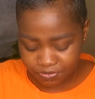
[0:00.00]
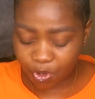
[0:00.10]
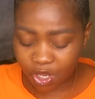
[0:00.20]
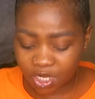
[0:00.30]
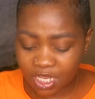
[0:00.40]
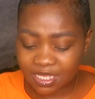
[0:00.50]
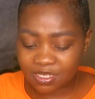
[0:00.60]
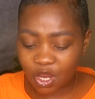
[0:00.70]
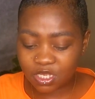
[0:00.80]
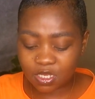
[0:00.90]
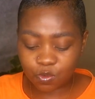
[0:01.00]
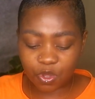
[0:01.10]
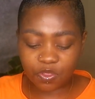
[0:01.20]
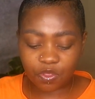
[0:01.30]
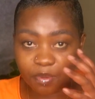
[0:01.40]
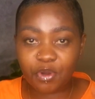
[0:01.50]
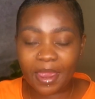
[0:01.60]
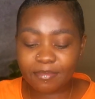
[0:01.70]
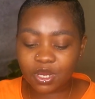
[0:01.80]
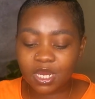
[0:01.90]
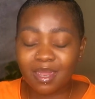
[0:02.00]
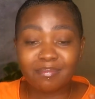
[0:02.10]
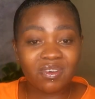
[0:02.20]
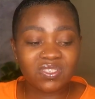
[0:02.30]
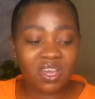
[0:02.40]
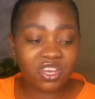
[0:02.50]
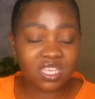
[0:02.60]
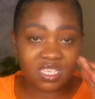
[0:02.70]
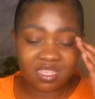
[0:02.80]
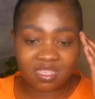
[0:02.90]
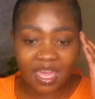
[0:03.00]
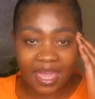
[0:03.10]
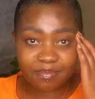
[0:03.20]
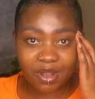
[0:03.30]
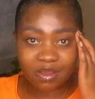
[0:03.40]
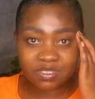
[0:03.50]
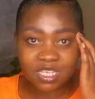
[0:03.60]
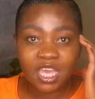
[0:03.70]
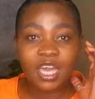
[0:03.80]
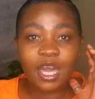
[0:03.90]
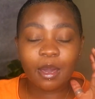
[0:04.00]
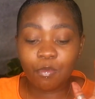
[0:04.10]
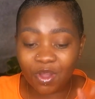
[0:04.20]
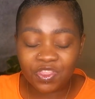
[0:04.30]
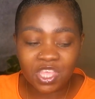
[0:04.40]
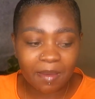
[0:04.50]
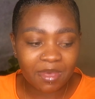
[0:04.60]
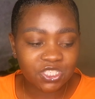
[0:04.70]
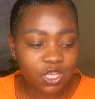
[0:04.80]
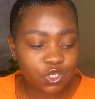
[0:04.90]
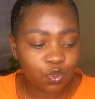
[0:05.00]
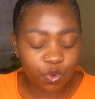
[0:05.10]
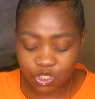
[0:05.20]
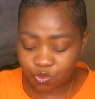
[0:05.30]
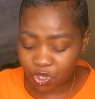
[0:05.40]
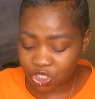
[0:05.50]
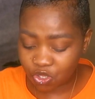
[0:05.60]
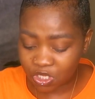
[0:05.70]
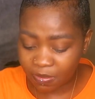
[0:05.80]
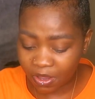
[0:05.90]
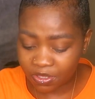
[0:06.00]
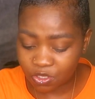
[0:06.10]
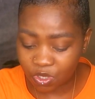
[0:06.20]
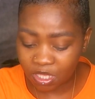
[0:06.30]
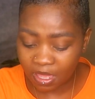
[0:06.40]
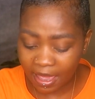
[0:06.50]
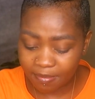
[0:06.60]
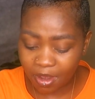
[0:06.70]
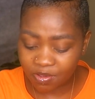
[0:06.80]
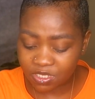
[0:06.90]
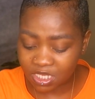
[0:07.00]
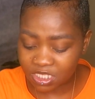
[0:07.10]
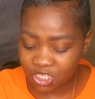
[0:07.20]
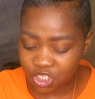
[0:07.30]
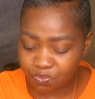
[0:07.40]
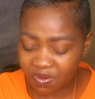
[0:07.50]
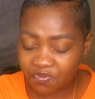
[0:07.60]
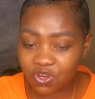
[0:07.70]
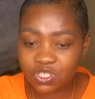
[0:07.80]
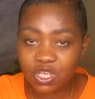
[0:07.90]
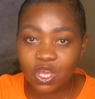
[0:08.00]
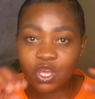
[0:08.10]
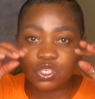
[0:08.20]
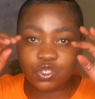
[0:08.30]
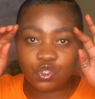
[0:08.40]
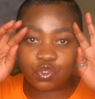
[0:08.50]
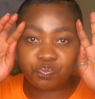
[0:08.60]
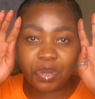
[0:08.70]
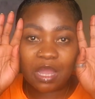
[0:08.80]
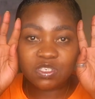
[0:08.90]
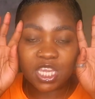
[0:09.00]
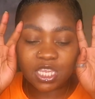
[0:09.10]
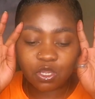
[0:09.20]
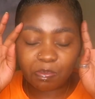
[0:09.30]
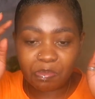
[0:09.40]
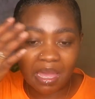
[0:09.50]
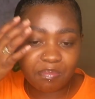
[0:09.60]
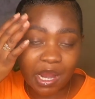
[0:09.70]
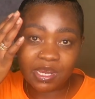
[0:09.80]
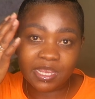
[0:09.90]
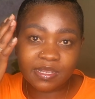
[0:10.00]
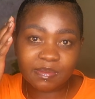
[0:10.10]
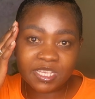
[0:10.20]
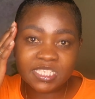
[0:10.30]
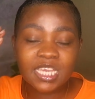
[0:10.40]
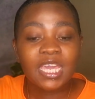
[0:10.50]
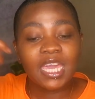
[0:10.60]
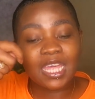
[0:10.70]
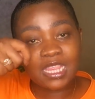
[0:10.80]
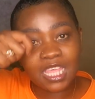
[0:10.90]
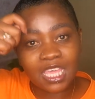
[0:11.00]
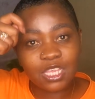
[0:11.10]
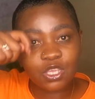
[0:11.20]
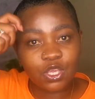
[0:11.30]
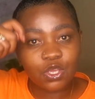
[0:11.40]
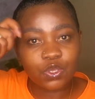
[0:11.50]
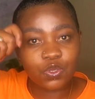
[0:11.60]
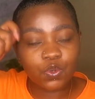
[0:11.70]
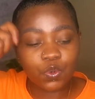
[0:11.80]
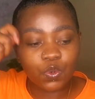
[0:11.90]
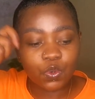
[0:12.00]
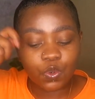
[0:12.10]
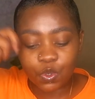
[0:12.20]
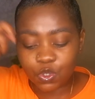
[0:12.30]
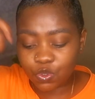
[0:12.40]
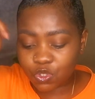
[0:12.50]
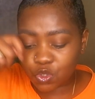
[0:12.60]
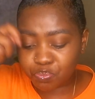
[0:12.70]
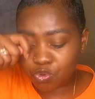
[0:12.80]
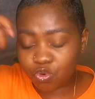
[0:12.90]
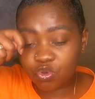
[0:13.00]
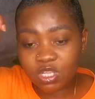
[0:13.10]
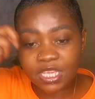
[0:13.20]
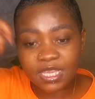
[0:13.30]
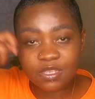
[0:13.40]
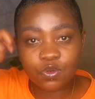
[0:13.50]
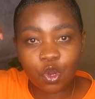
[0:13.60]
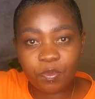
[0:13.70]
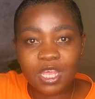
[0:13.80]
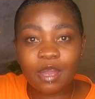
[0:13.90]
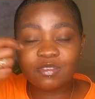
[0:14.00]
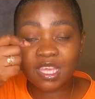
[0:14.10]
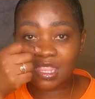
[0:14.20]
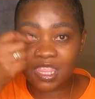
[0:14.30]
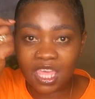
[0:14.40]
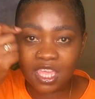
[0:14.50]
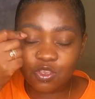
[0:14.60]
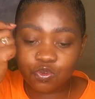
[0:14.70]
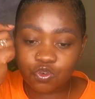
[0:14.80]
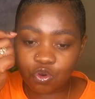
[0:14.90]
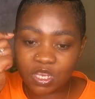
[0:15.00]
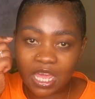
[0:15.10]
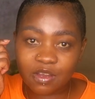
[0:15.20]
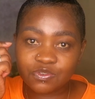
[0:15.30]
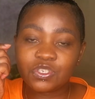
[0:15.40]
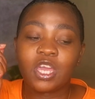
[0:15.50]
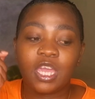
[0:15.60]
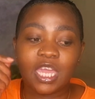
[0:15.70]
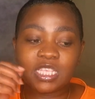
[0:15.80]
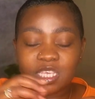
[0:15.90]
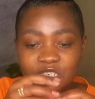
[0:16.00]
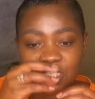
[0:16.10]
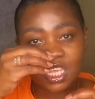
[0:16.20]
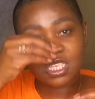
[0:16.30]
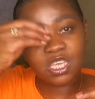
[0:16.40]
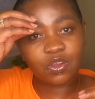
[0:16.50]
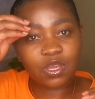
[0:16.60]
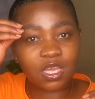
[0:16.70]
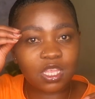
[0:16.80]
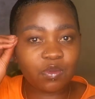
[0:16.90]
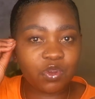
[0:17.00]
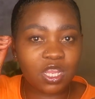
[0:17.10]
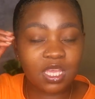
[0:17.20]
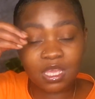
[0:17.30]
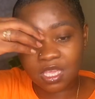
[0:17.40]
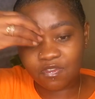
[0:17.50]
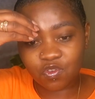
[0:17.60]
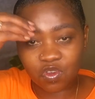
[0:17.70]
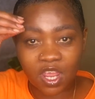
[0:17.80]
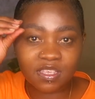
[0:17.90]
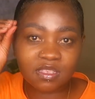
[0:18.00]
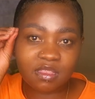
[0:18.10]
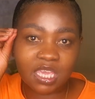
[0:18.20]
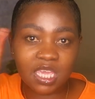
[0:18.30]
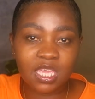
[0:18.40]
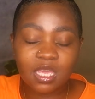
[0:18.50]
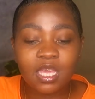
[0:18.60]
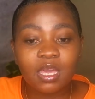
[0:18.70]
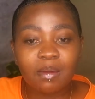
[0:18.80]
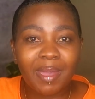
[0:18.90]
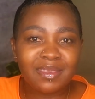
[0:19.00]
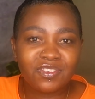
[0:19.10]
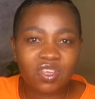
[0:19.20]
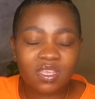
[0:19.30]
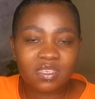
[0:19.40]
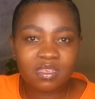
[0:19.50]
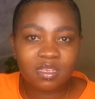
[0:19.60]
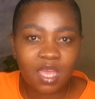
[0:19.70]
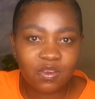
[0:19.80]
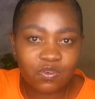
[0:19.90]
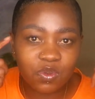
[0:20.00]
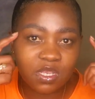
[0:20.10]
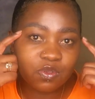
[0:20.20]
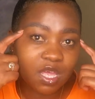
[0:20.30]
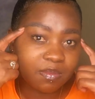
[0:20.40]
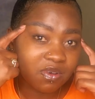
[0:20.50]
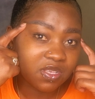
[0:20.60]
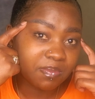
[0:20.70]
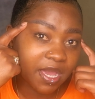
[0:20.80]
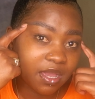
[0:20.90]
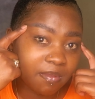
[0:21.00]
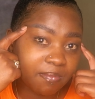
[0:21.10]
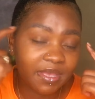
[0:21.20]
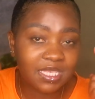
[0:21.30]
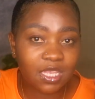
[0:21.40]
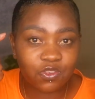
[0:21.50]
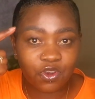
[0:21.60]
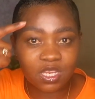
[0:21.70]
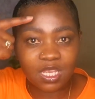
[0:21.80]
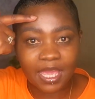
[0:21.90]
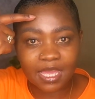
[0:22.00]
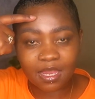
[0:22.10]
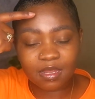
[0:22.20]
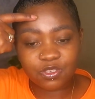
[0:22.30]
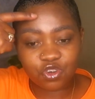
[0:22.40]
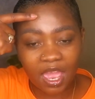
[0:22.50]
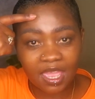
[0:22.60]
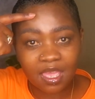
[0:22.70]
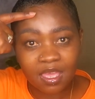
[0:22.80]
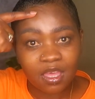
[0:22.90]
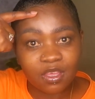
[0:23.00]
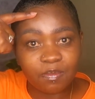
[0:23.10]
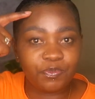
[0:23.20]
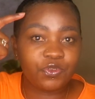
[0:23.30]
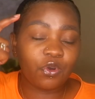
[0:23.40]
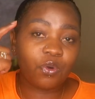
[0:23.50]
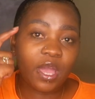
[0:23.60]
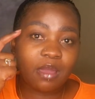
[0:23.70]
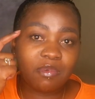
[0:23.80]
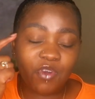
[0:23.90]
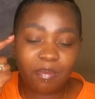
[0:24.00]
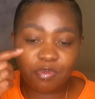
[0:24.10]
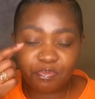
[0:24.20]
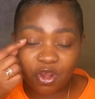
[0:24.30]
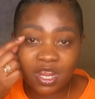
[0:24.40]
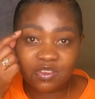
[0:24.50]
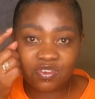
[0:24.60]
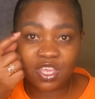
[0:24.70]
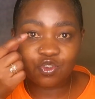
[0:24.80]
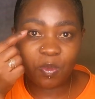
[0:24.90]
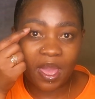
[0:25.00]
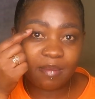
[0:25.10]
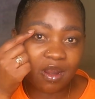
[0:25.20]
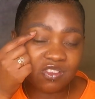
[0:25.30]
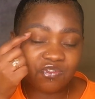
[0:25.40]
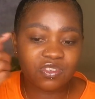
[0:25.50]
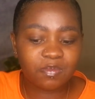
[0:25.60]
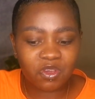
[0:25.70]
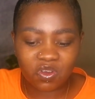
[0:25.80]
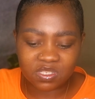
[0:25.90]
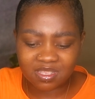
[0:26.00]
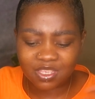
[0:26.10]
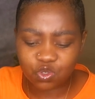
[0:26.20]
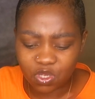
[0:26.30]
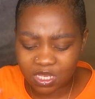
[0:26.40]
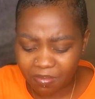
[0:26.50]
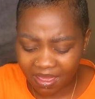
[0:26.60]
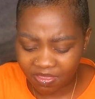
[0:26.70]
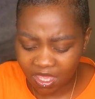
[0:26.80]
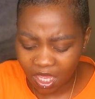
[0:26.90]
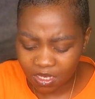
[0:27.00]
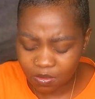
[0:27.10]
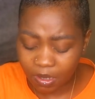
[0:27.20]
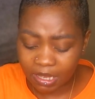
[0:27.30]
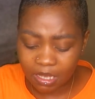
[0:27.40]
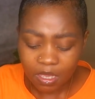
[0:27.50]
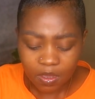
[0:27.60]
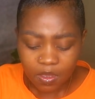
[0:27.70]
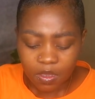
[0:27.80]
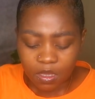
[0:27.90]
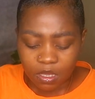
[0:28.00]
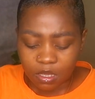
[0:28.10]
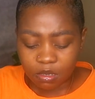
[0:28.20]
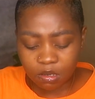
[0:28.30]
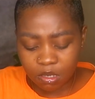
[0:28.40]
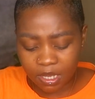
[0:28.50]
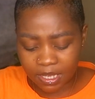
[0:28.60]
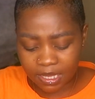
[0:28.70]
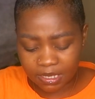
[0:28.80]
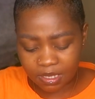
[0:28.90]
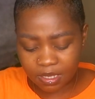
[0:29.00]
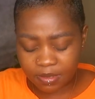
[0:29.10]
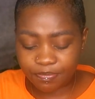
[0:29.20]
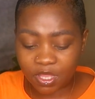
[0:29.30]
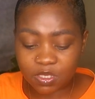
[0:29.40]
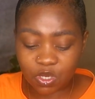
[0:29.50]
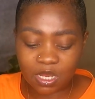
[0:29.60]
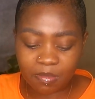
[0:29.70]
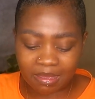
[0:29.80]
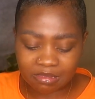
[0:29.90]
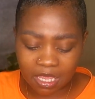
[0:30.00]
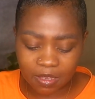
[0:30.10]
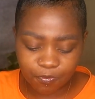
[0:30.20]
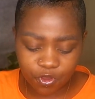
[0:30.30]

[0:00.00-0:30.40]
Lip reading: We're gonna get started with the primer because I already did the eyebrows. One thing I must tell you when she talks about doing the eyebrows is that she prefers you powder your eyebrow a little bit, and then you use a spoolie to comb it out, and then you draw it out. She says it really gives you a nice thingy. Mine is just, I don't really do that because my skin is already like a little dry. So before I put product on, I do my eyebrows first, because that's usually my thing anyway. Oh, you know, that's really my thing.